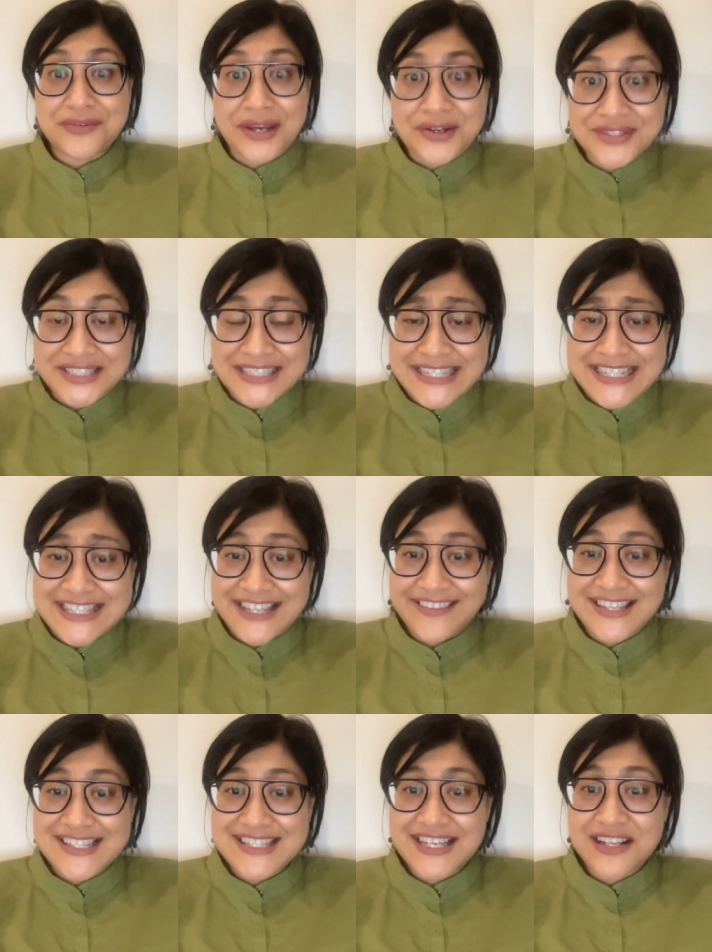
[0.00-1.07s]
groundedness in
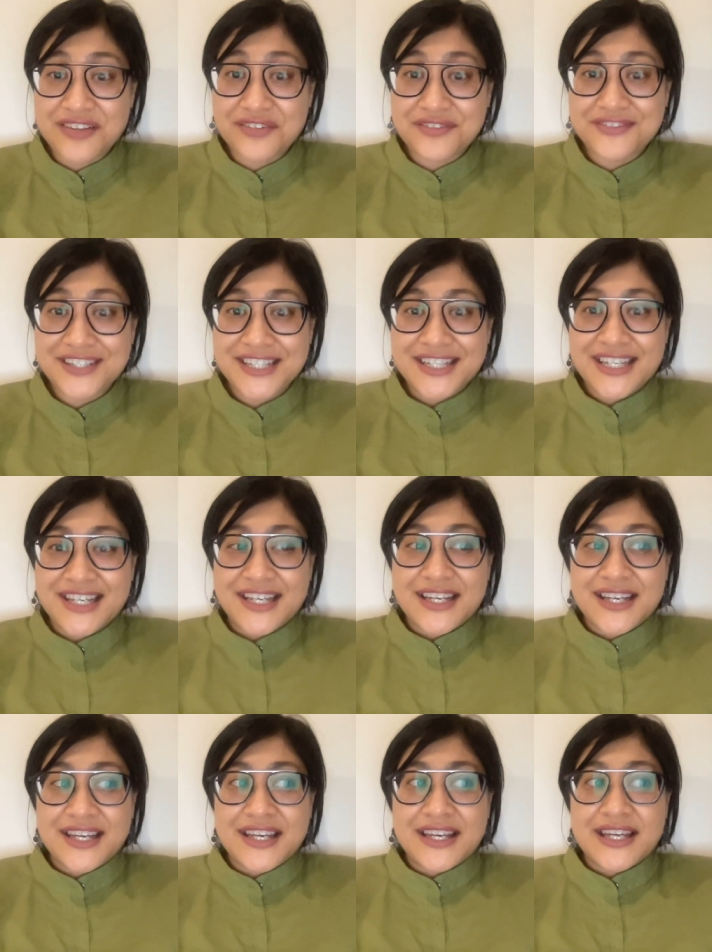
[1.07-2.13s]
the self
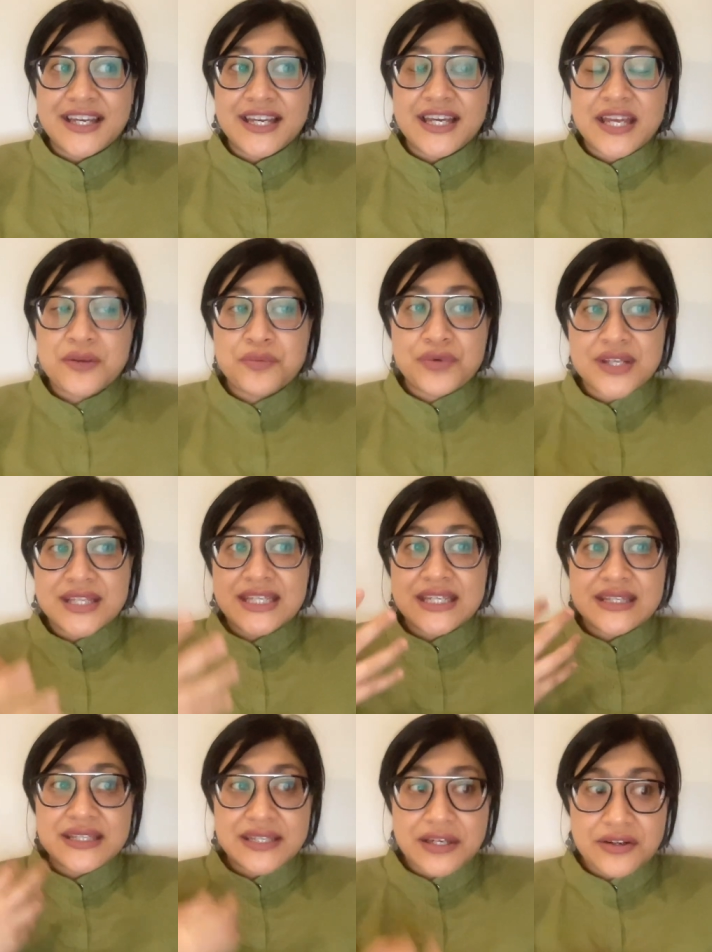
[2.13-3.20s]
and breathing
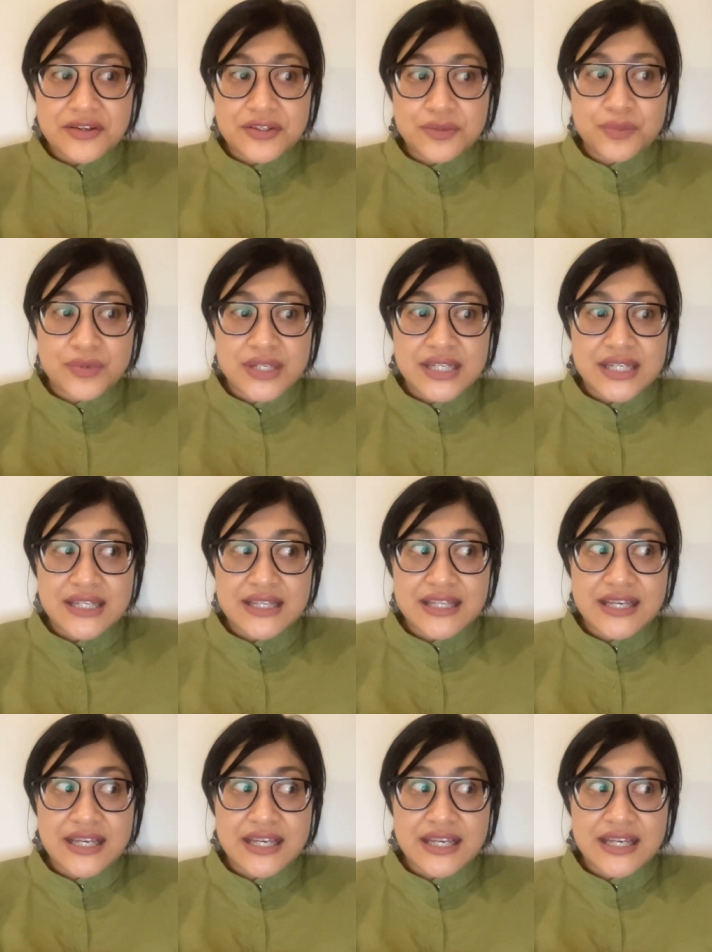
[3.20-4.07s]
in the air you breathe